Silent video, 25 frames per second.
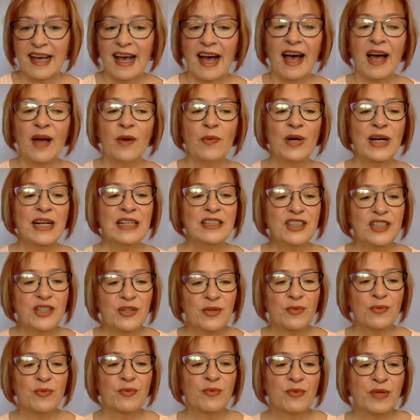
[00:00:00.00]
I want you
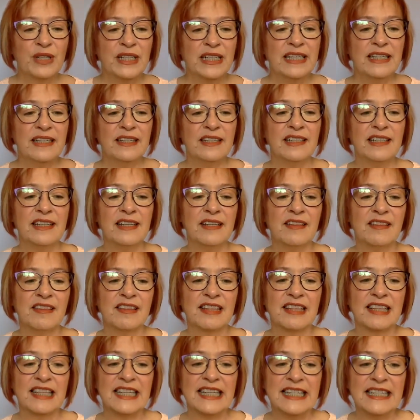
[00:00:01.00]
to really
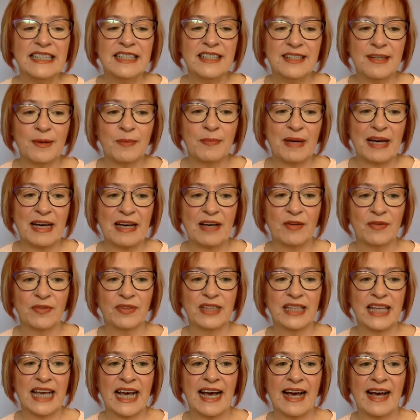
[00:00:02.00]
think about
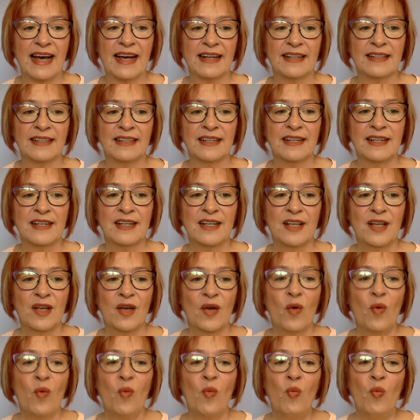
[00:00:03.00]
that.
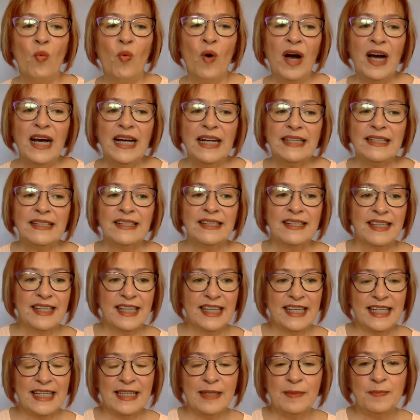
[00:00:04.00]
What
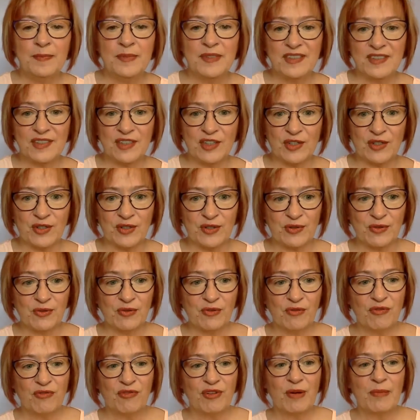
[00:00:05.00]
keeps you
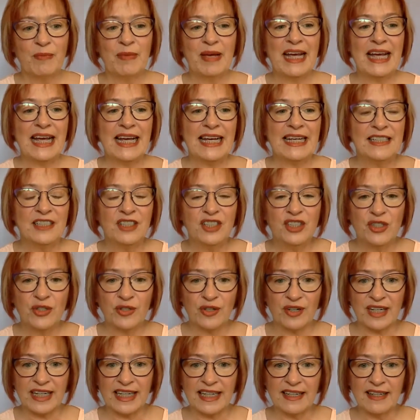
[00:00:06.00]
from
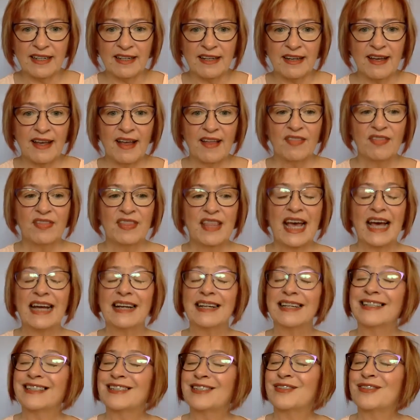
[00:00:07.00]
entering
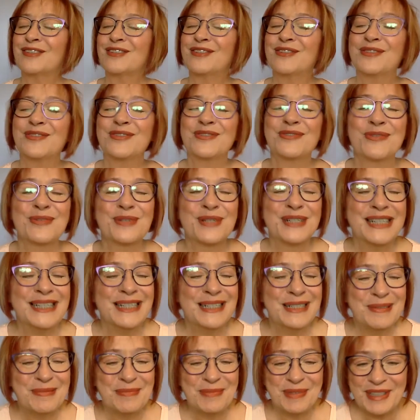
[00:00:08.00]
that
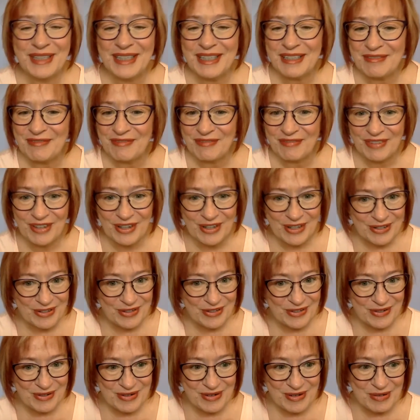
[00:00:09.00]
extremely
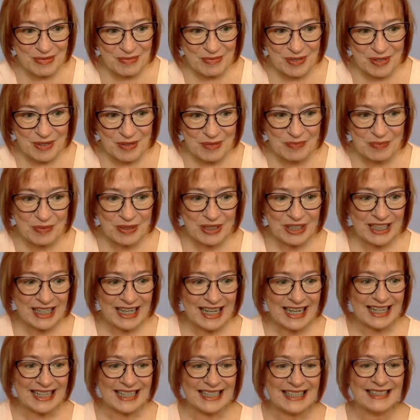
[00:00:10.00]
vulnerable
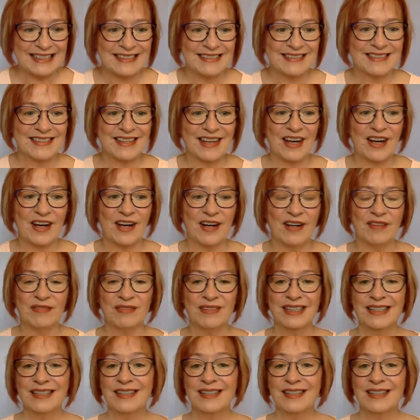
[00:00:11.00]
place of,